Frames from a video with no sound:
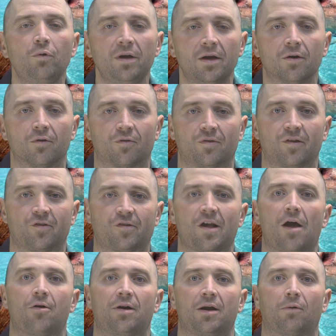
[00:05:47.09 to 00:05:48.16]
years this
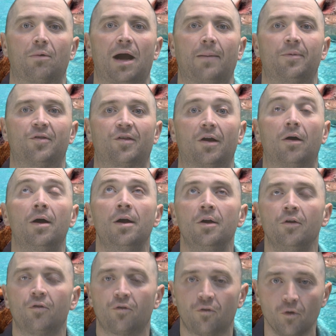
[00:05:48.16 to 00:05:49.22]
Saturday at Robbinsdale.
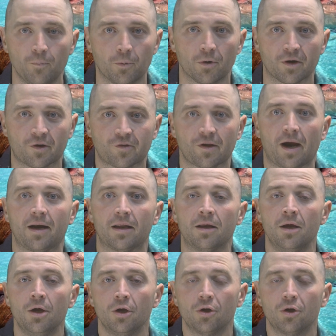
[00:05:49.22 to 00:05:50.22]
Super exciting.